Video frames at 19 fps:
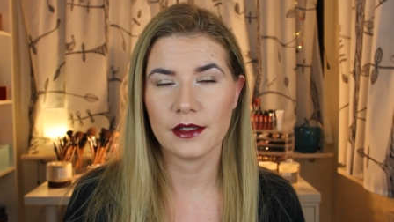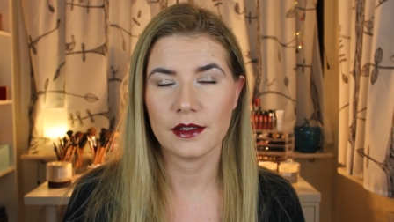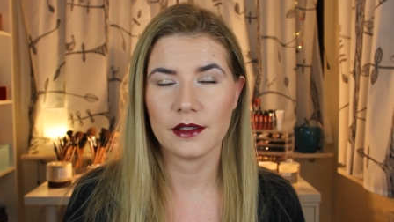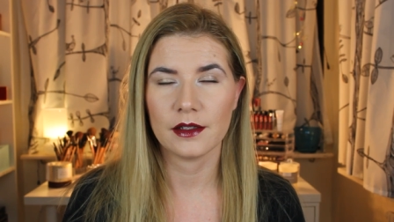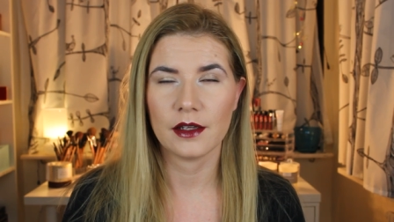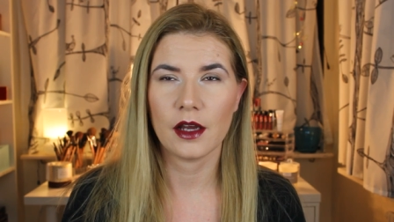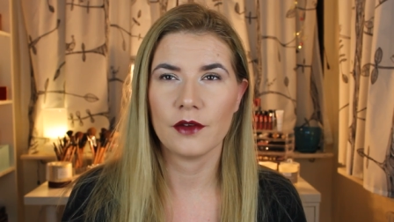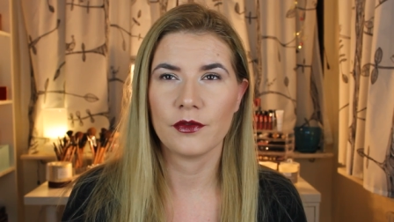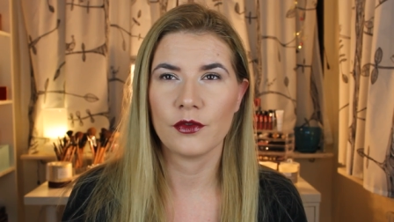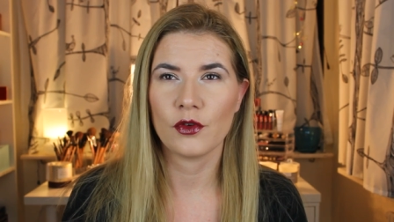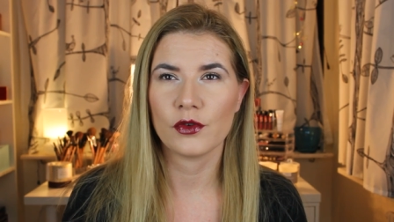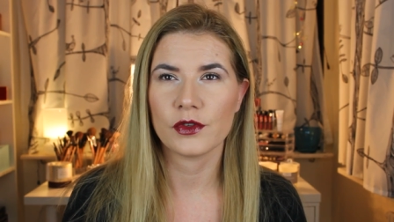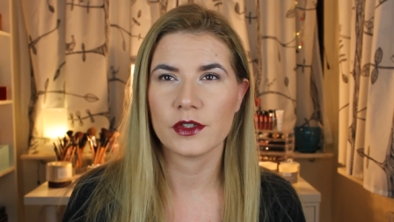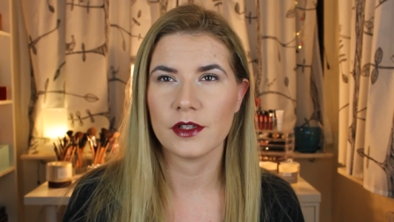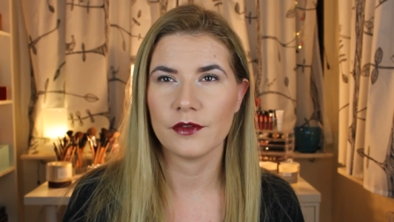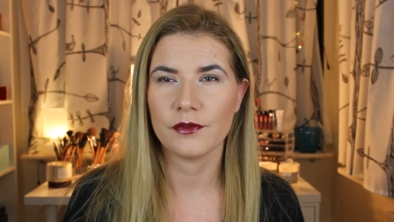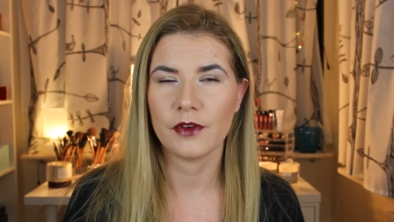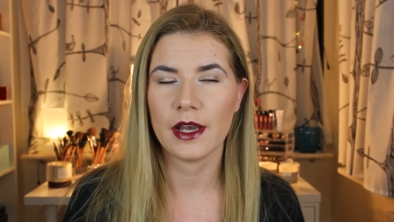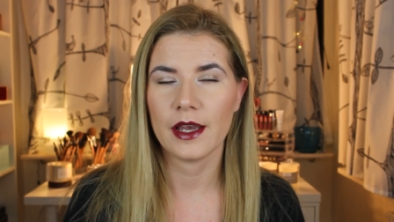Uh, of
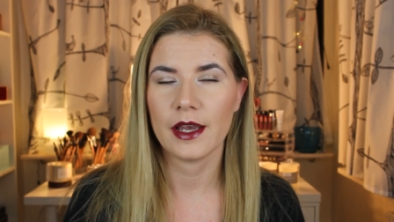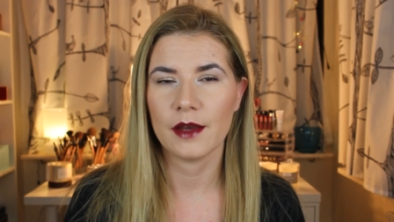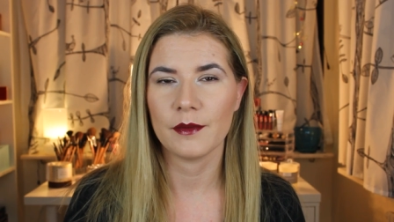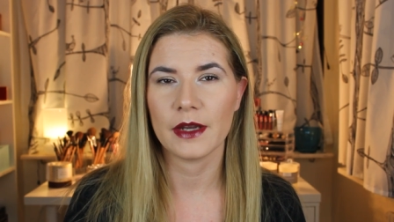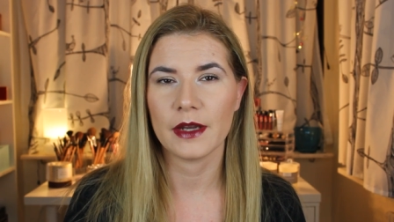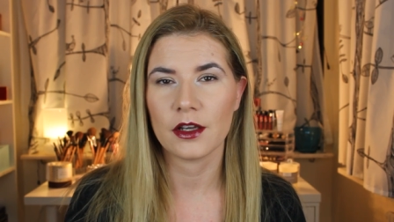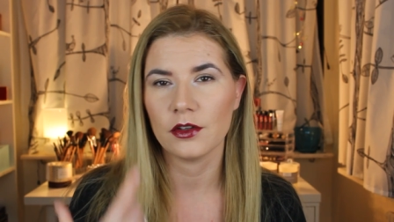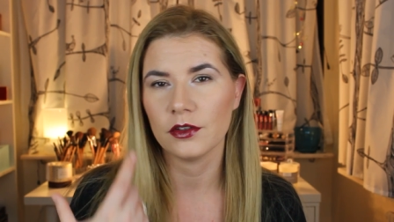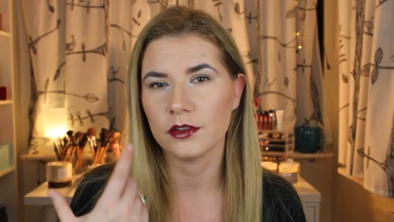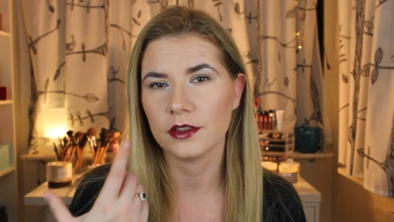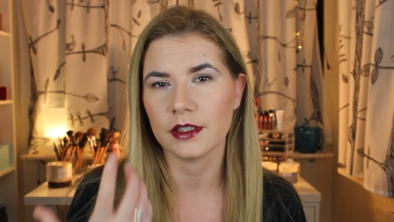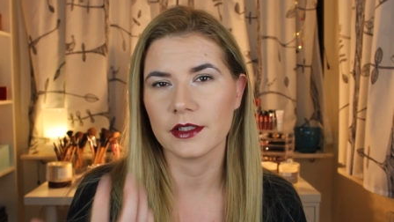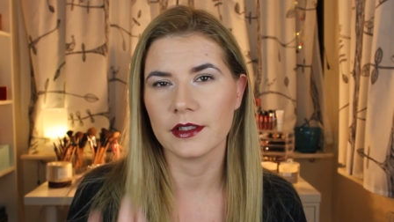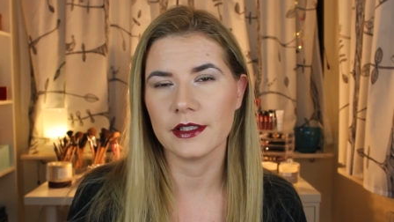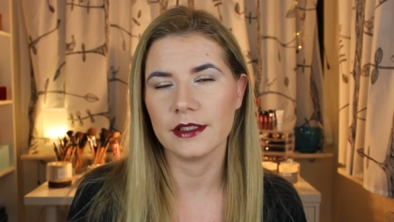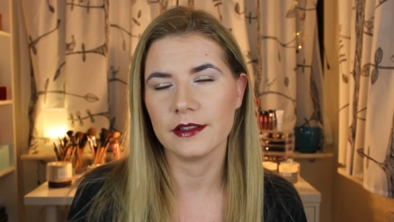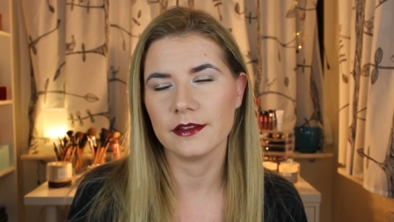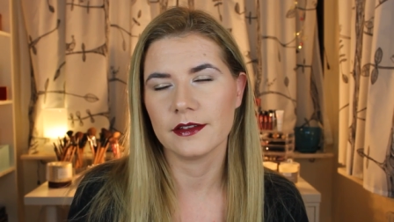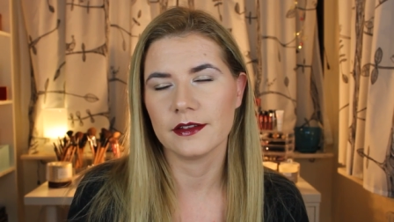course if I have my
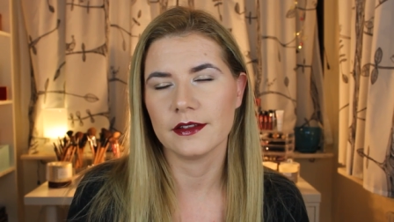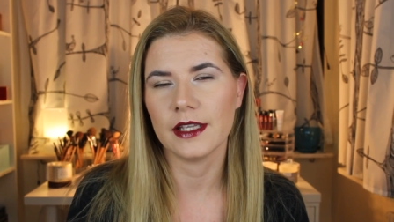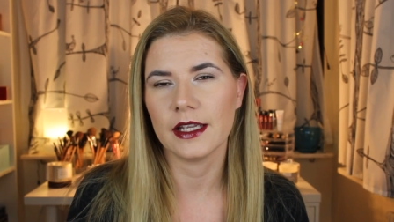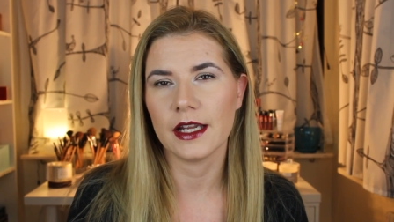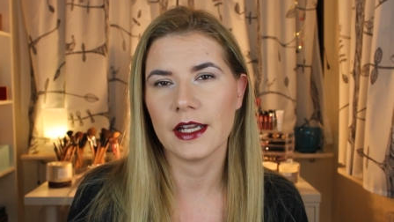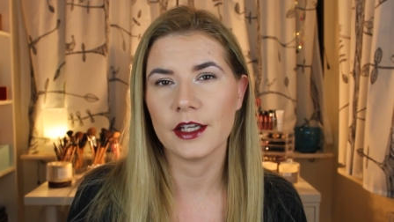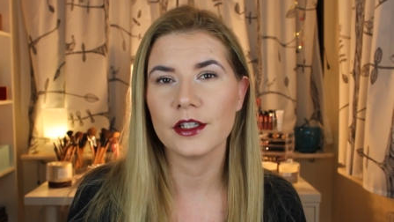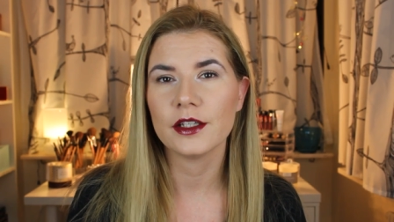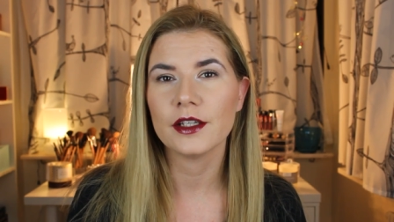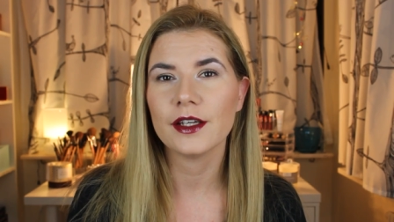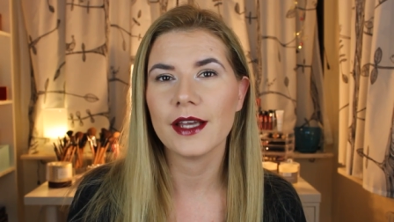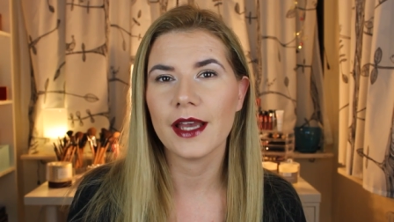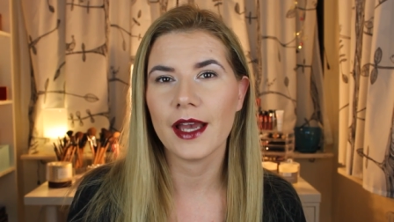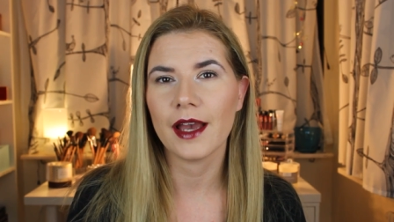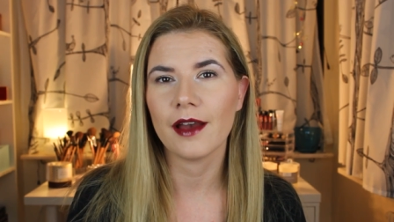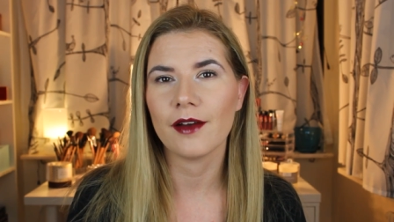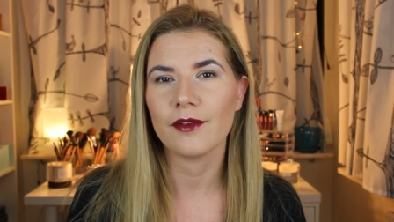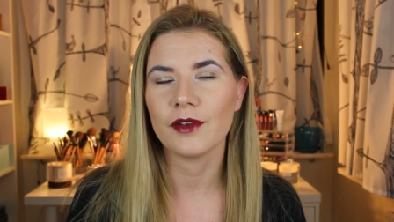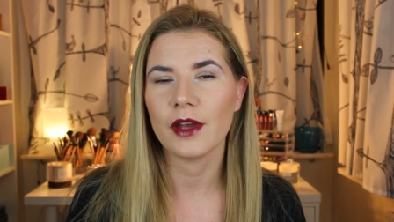contact list then I
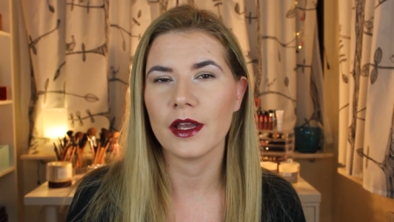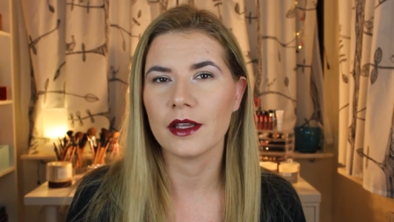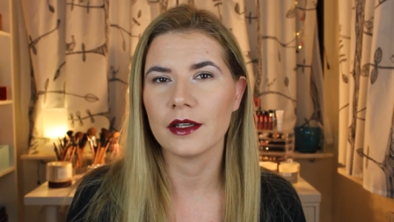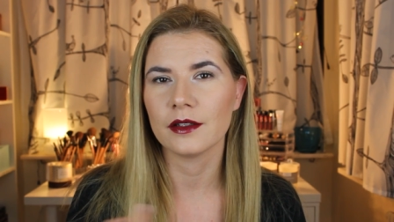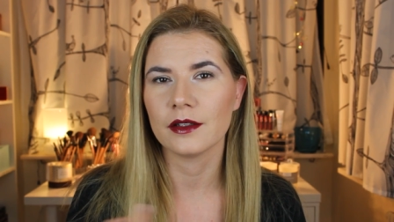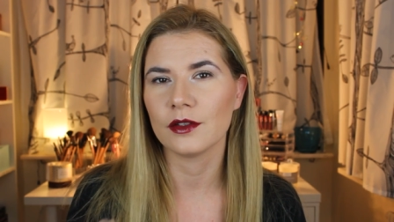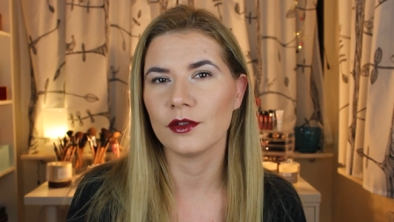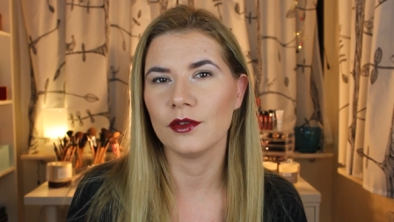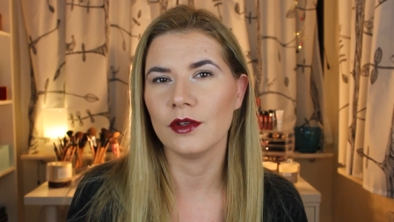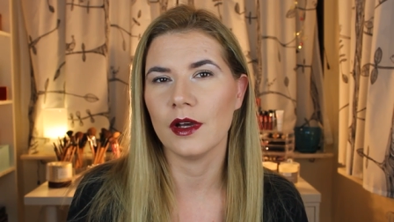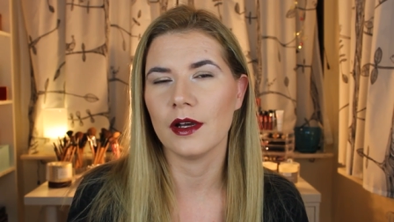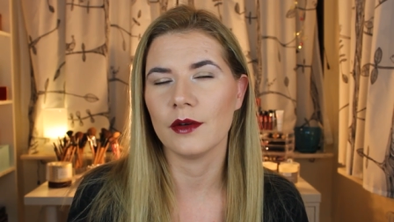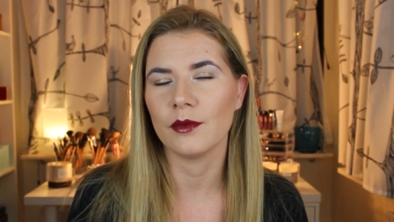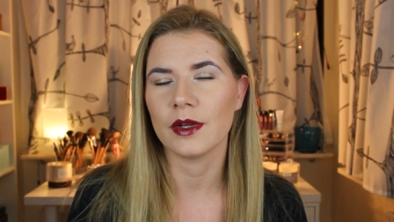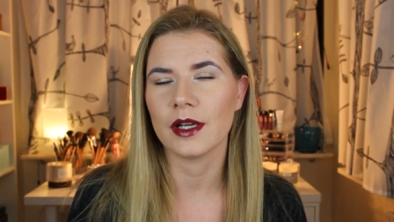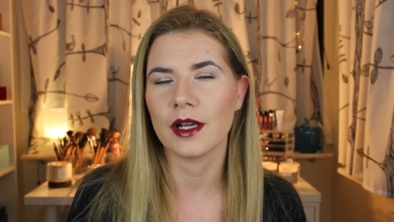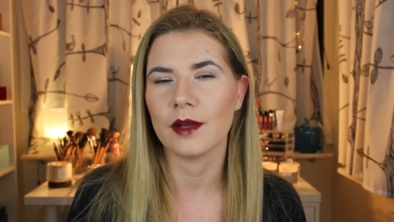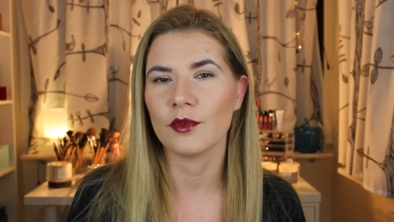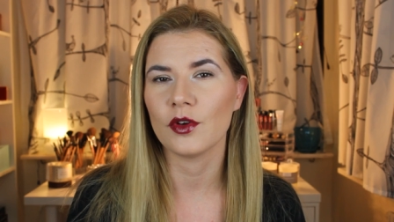have and
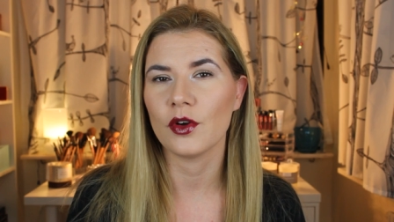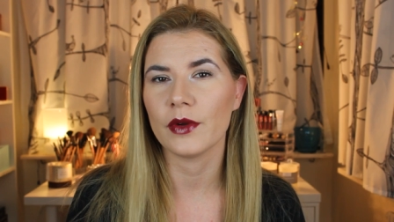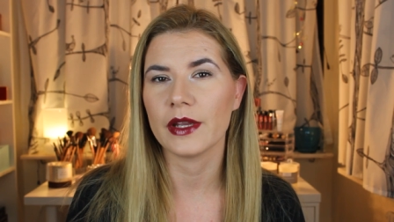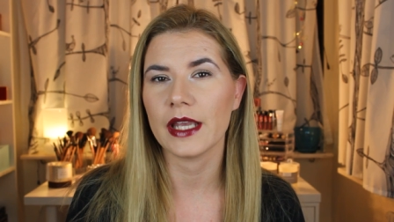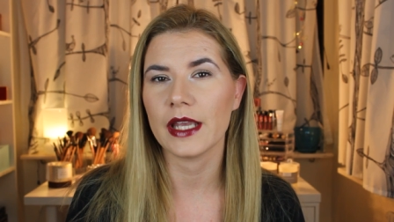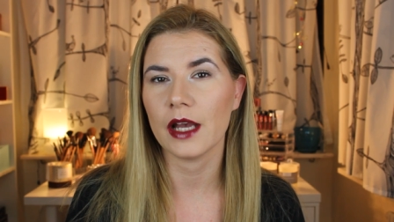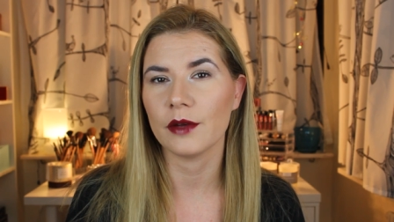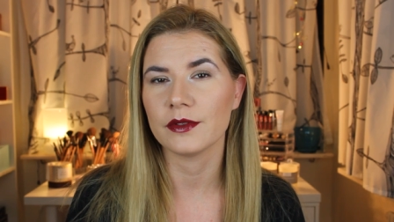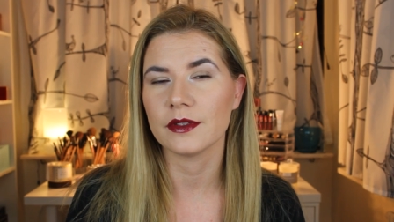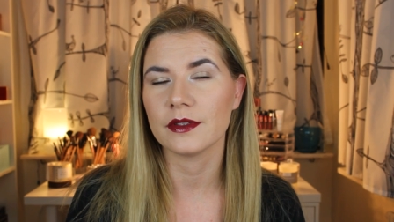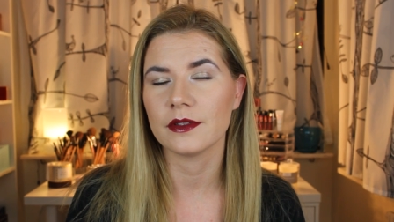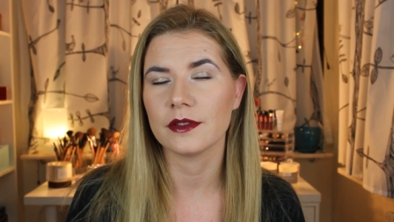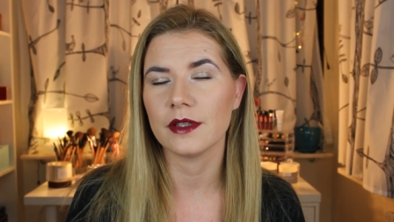when I'm going out,